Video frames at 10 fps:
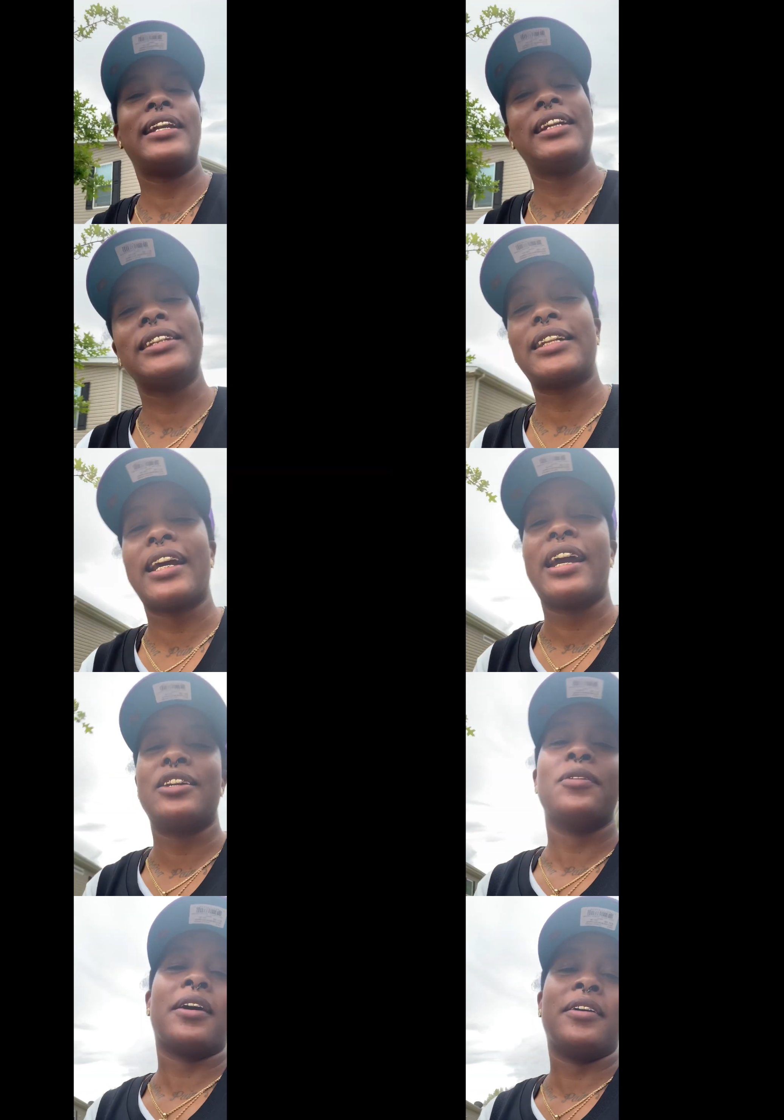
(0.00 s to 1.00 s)
in this
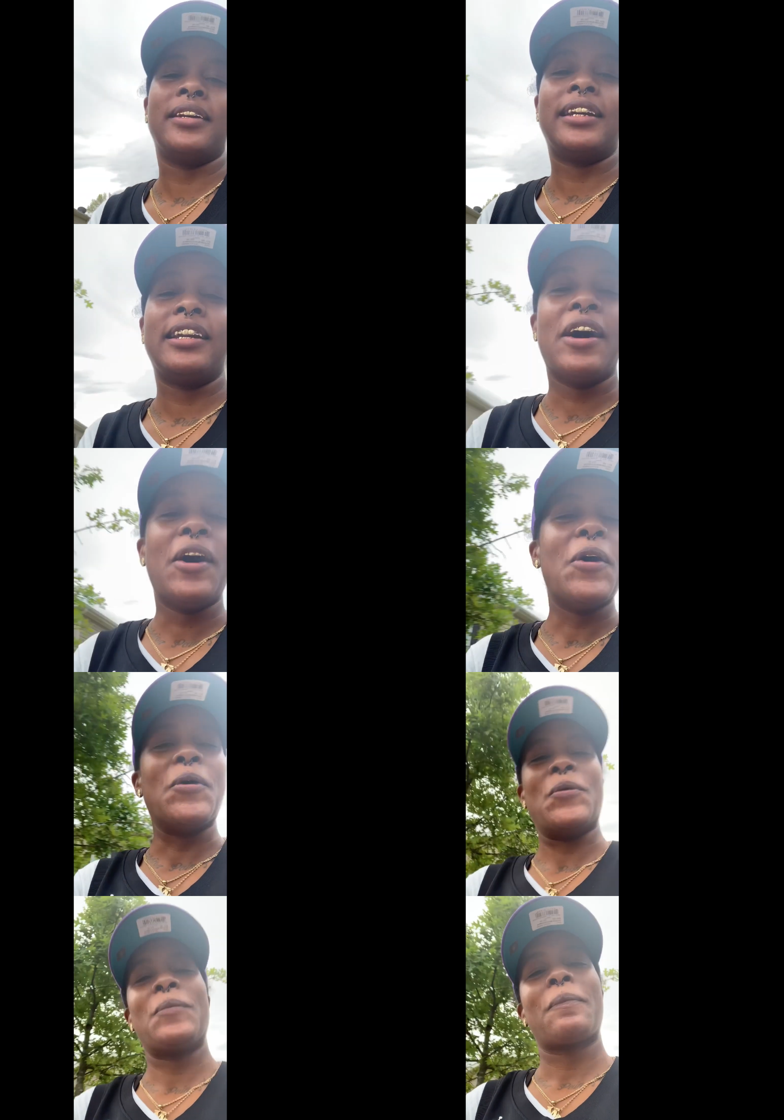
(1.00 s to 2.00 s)
thing. You already
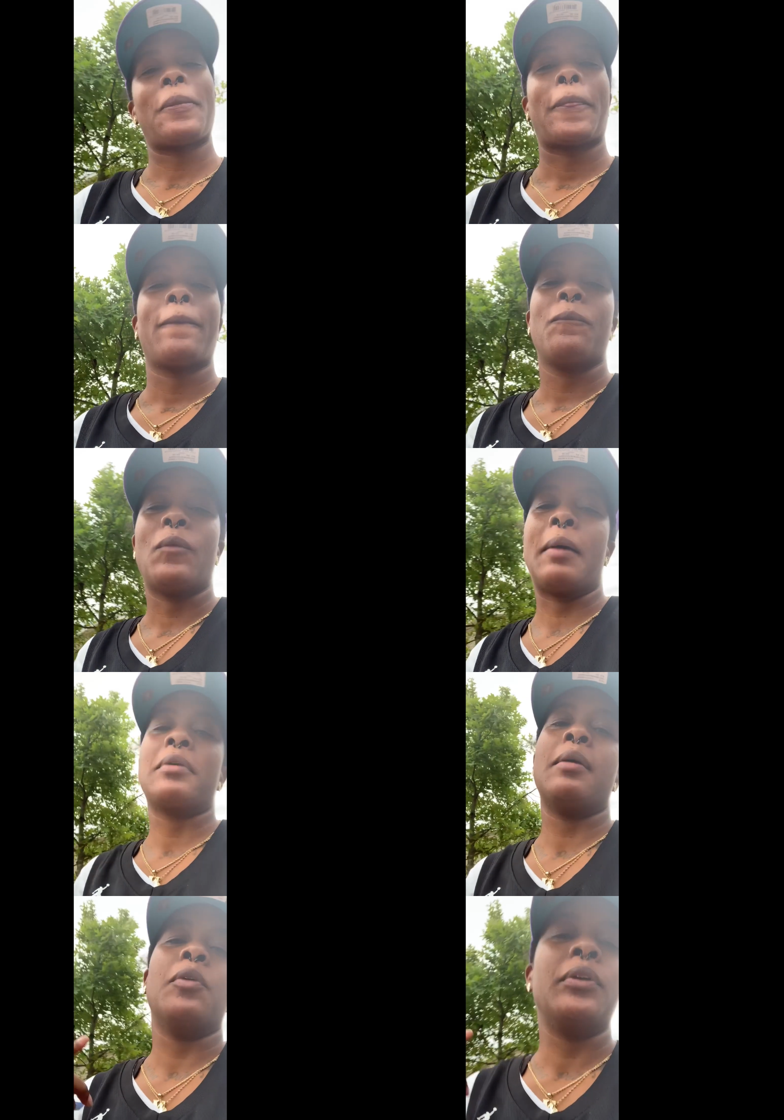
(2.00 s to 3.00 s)
know.
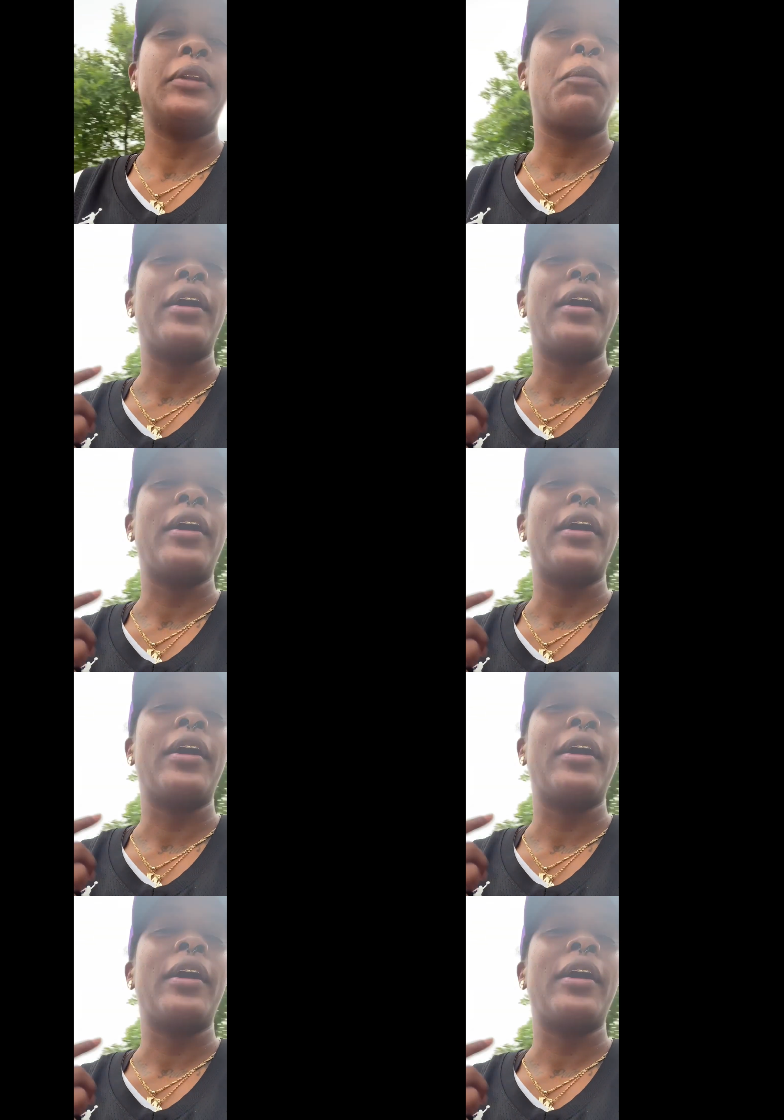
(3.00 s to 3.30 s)
I'm coming with the